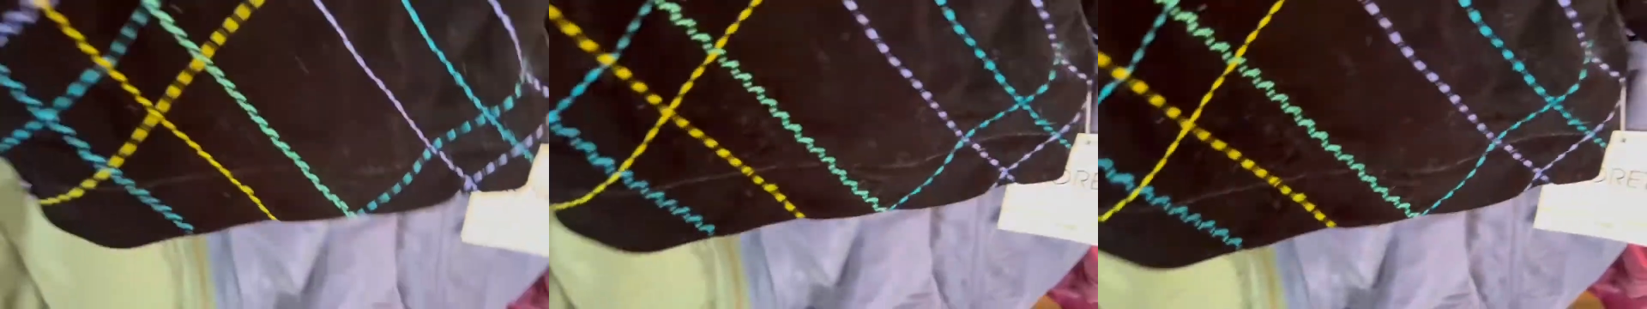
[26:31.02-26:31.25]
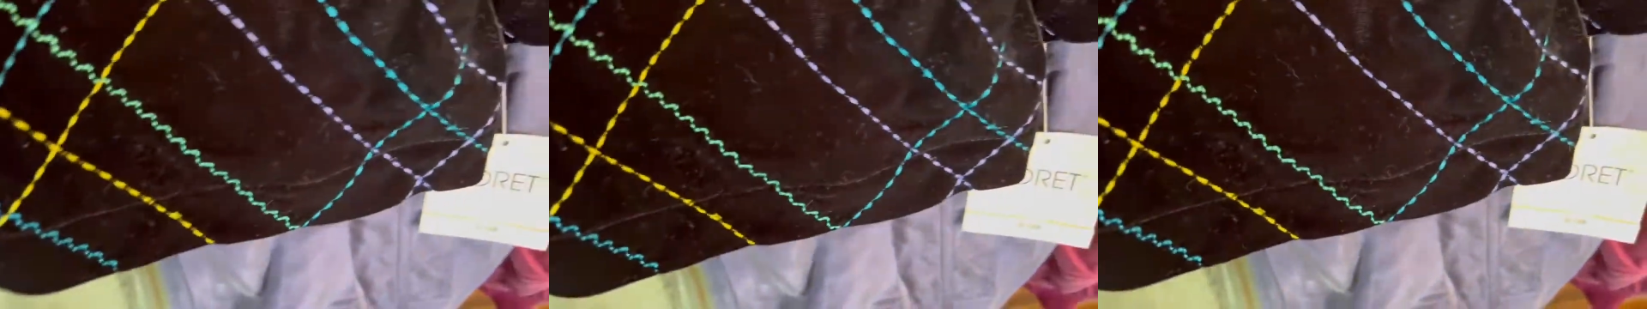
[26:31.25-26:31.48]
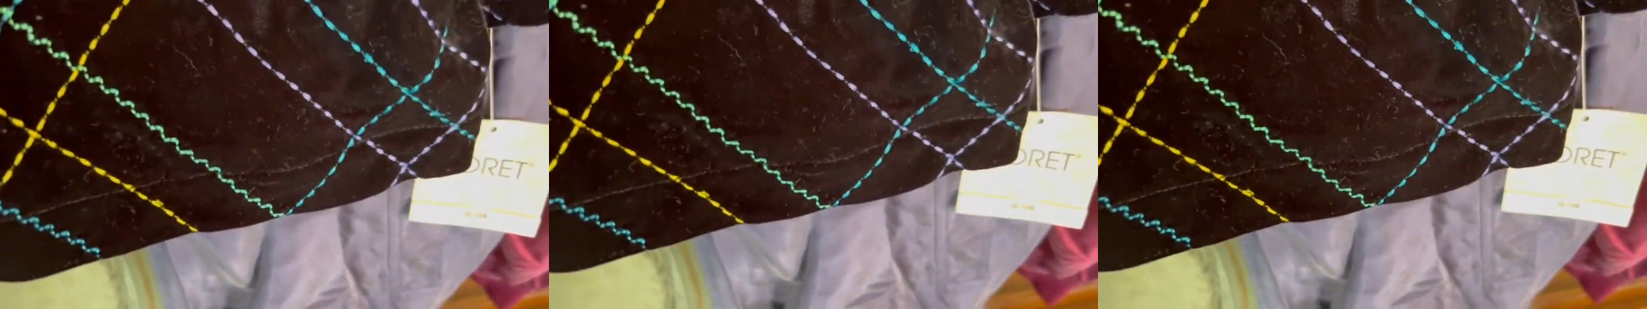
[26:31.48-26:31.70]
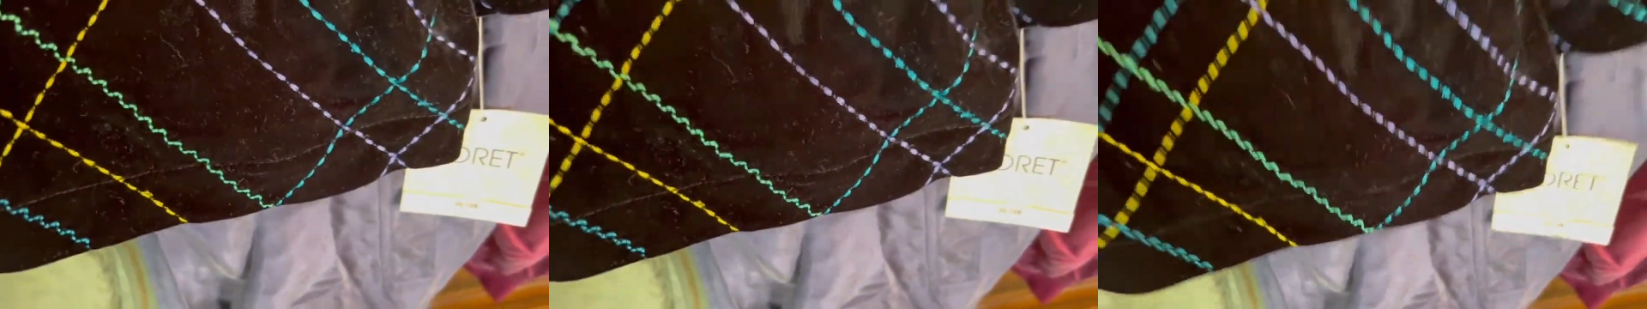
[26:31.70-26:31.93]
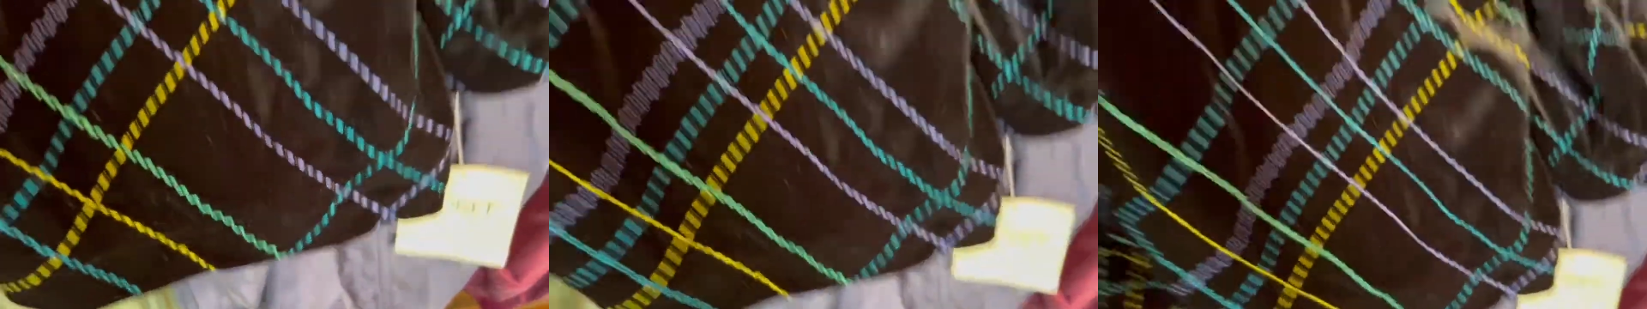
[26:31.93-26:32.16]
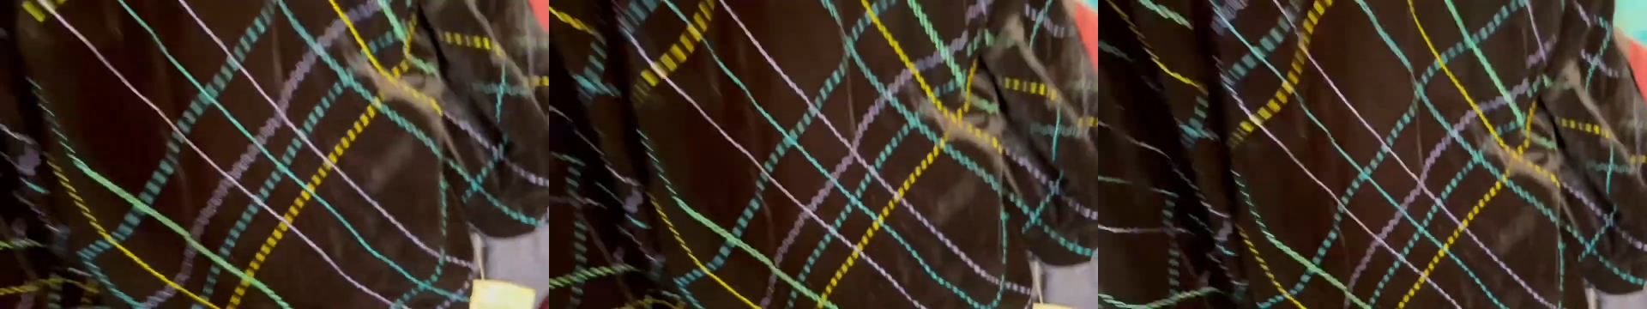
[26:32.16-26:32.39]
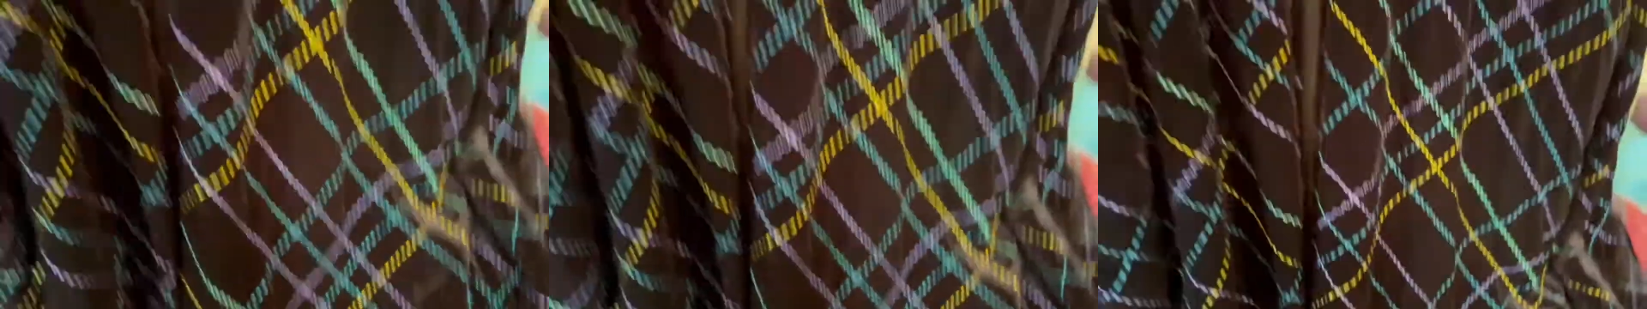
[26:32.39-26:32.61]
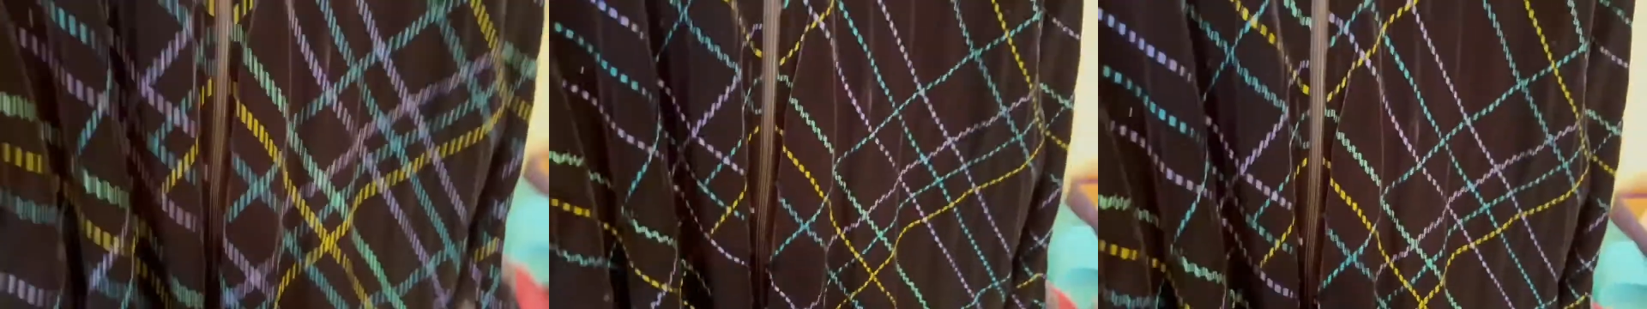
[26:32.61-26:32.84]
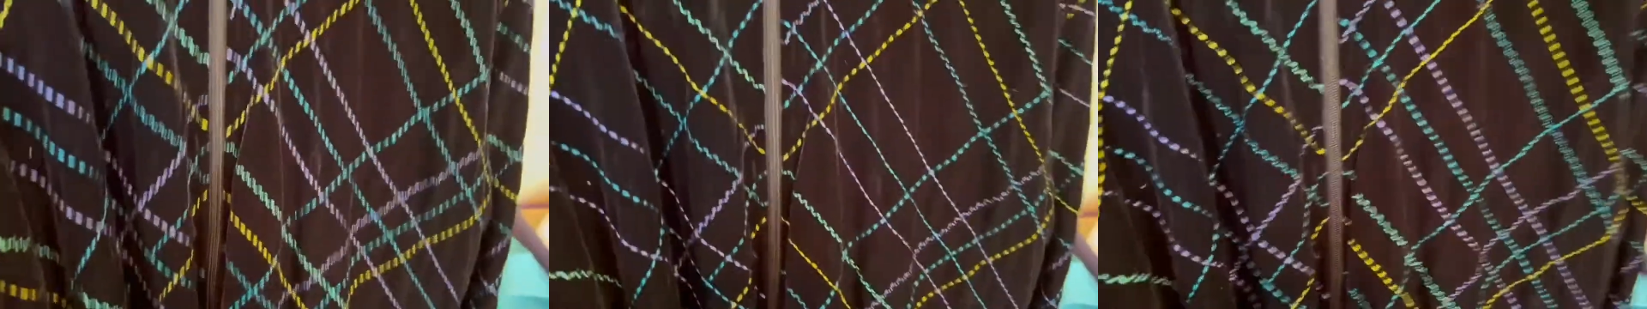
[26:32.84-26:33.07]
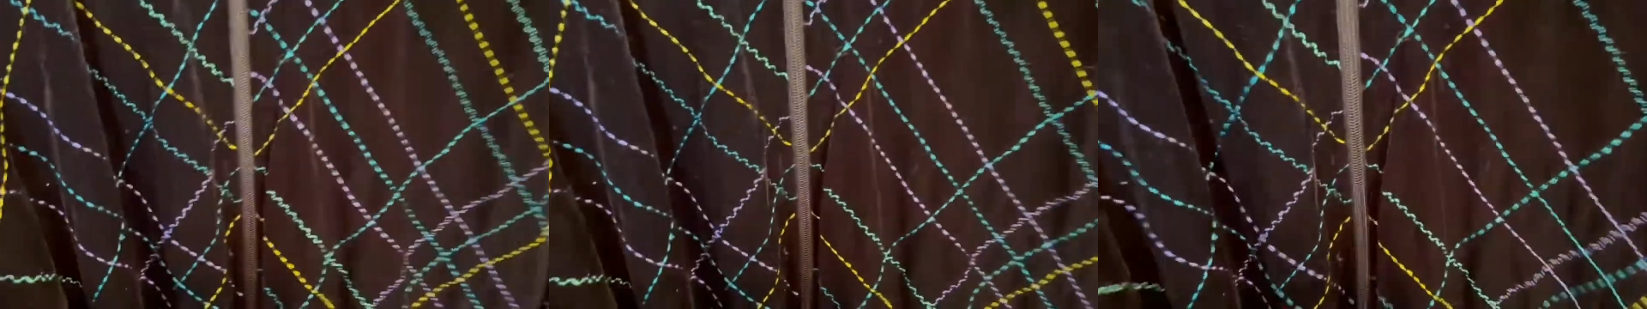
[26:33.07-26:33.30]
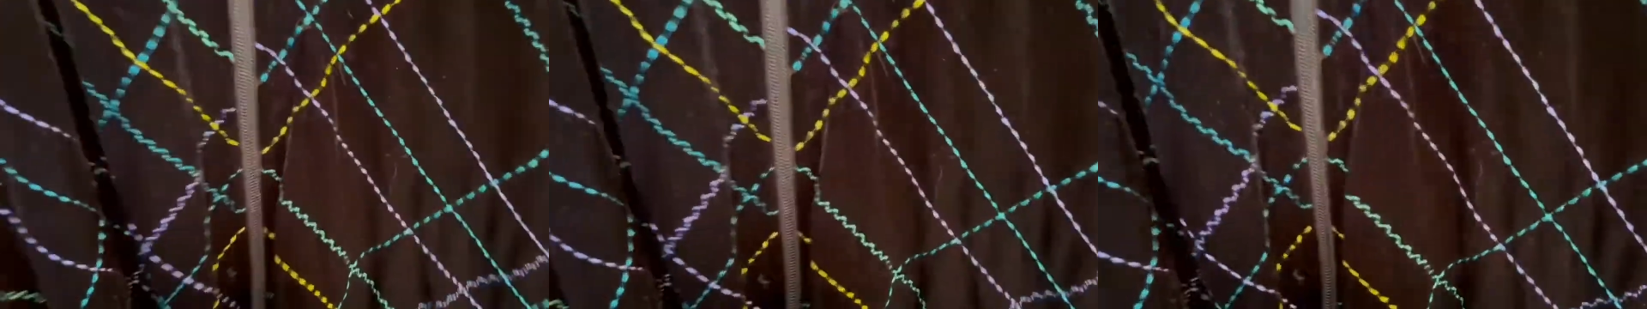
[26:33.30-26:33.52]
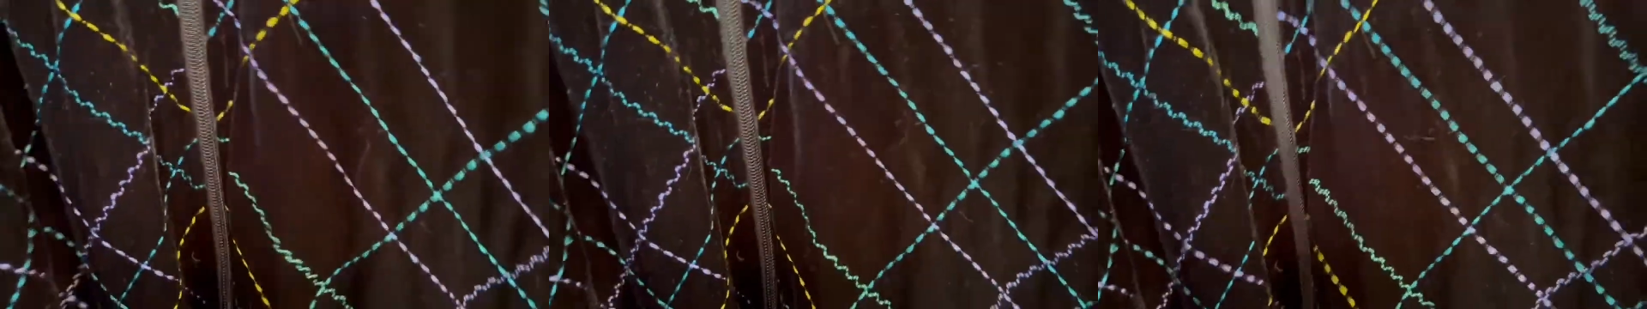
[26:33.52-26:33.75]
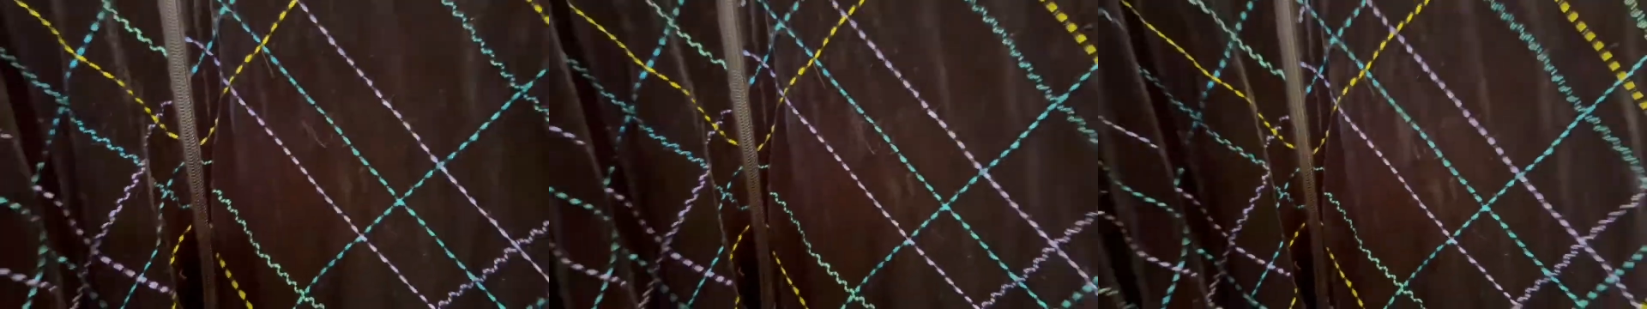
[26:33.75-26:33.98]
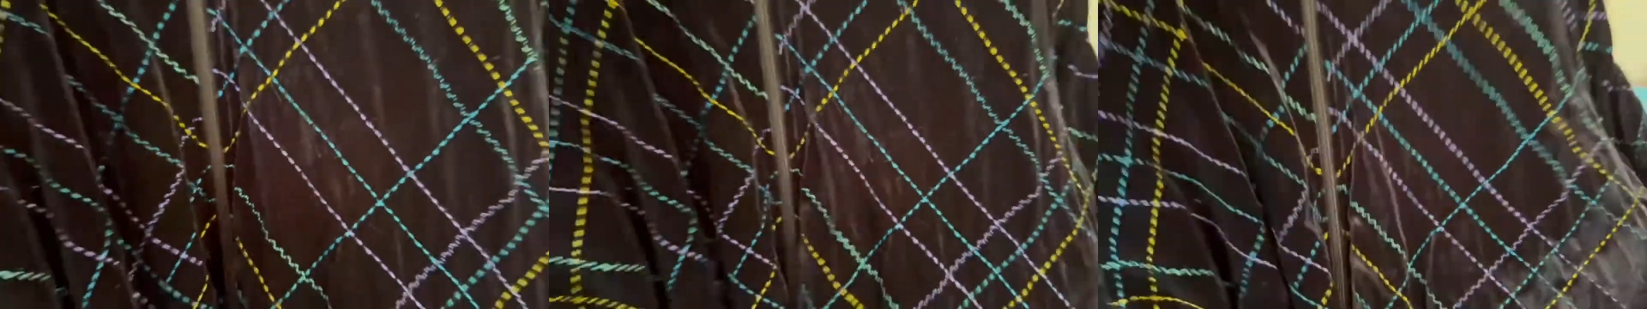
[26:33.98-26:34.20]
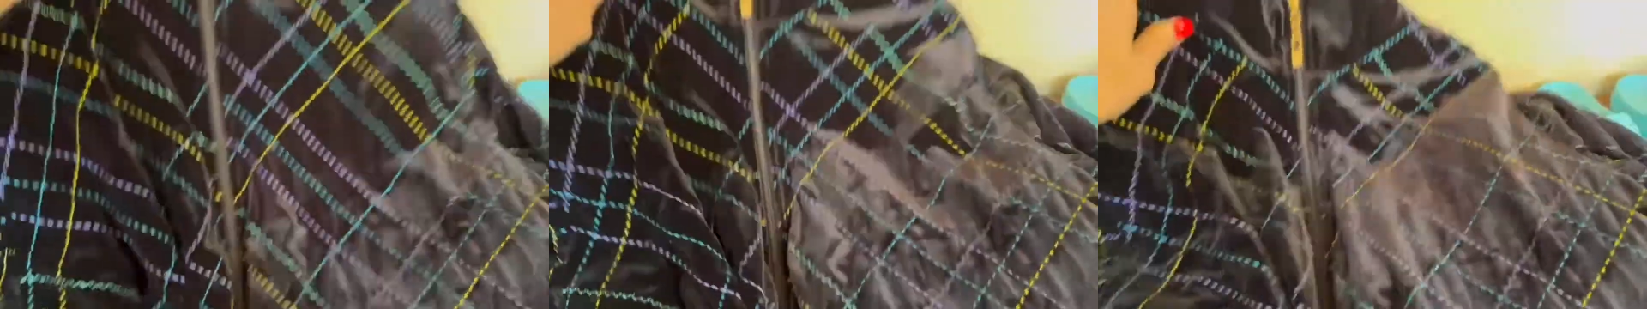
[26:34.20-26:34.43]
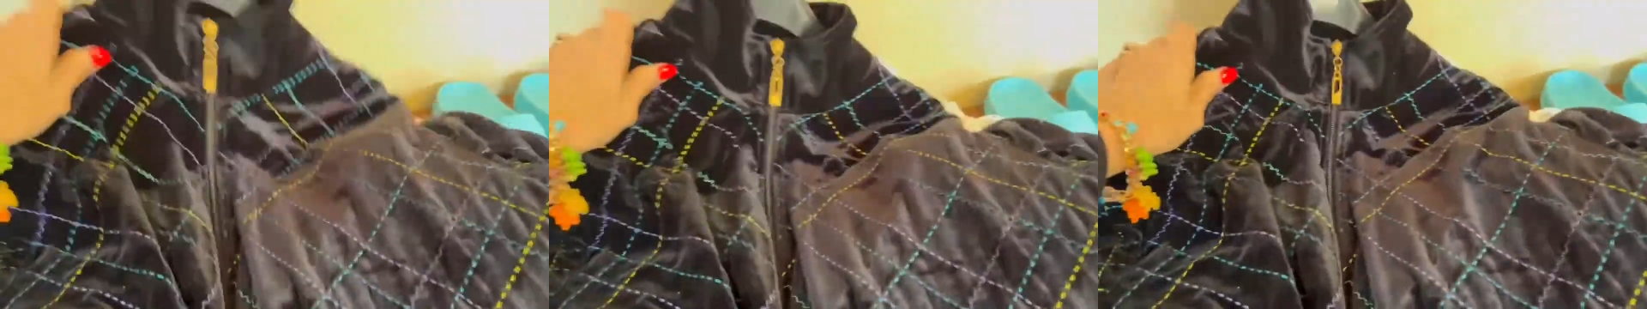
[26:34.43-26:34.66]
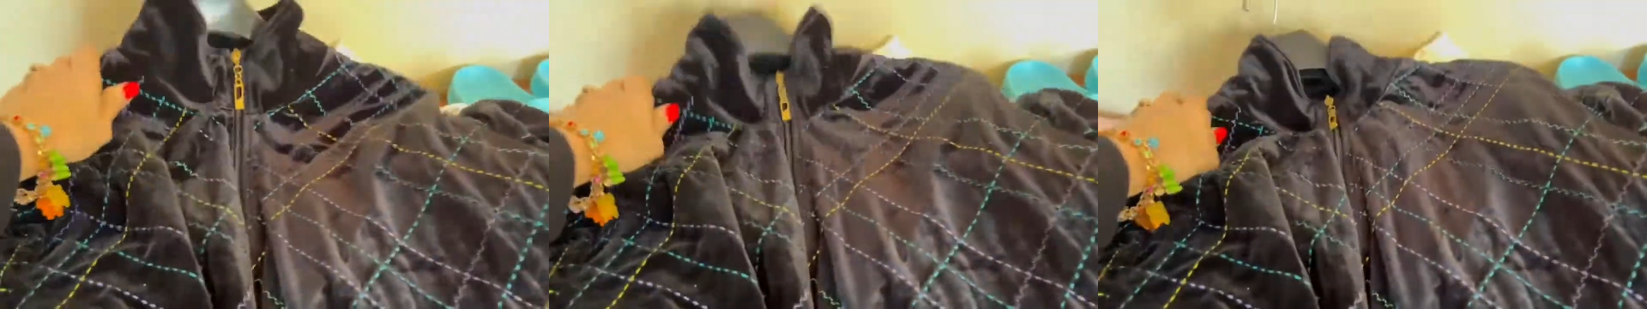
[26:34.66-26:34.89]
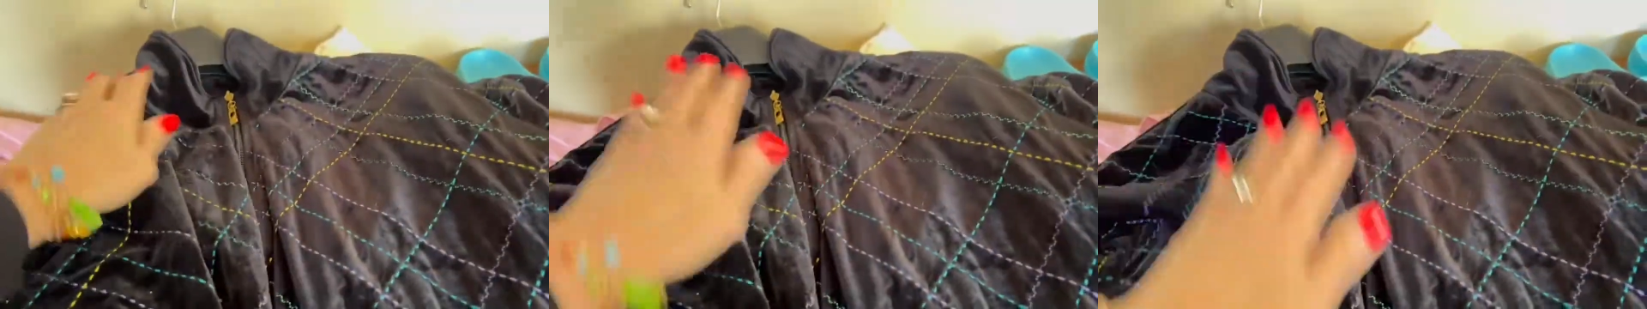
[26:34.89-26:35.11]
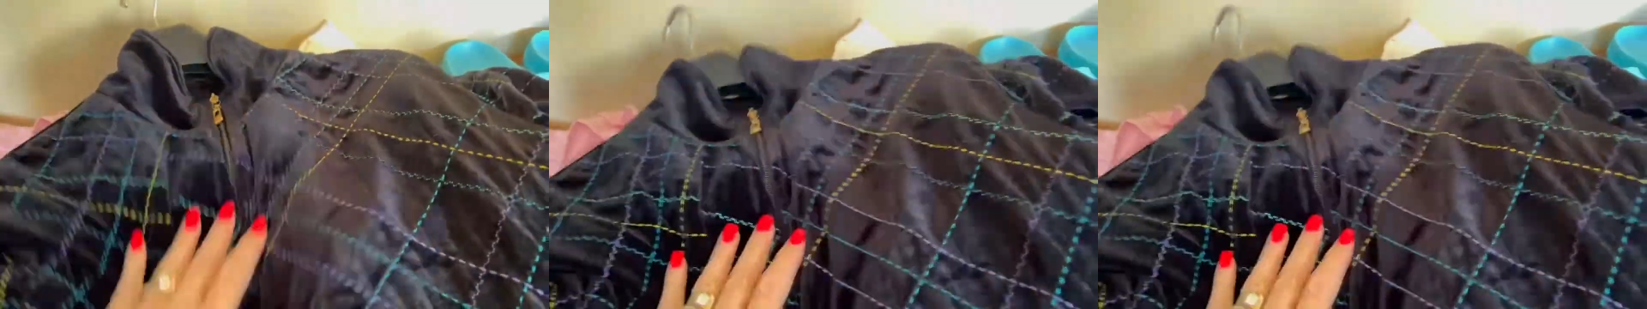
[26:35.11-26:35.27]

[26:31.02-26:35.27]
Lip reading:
Nobody's mouth can be seen.